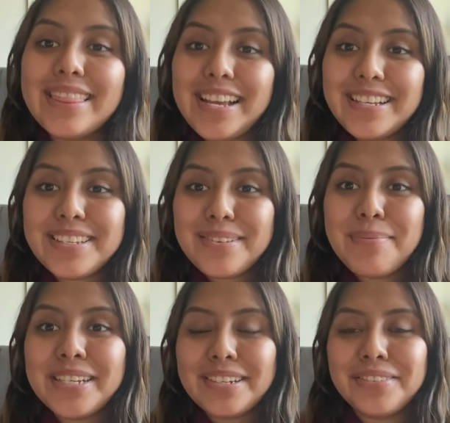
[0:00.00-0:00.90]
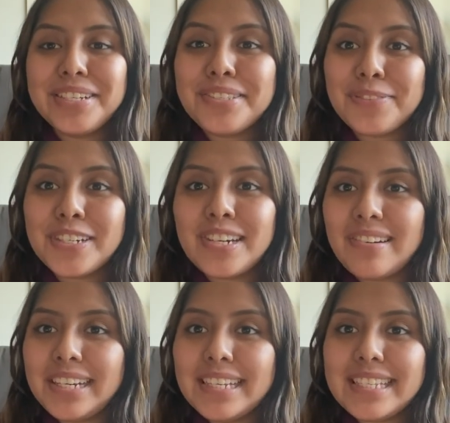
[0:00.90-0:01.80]
Thank you so much Luis for
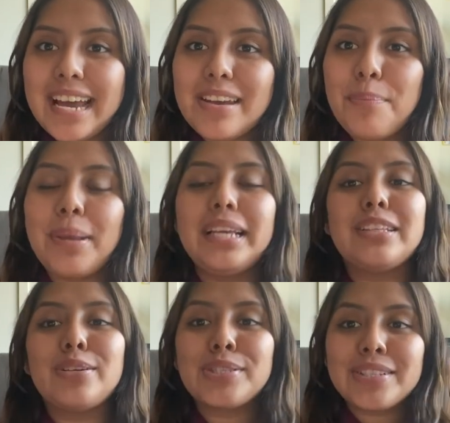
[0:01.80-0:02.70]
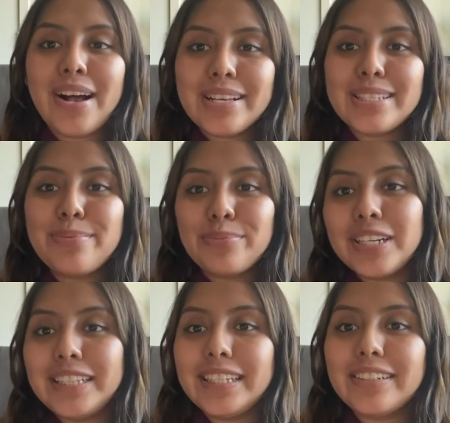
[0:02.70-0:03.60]
showing us how to make those awesome
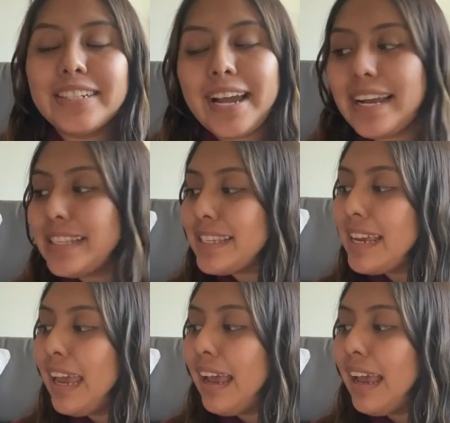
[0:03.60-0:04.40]
reindeer hats.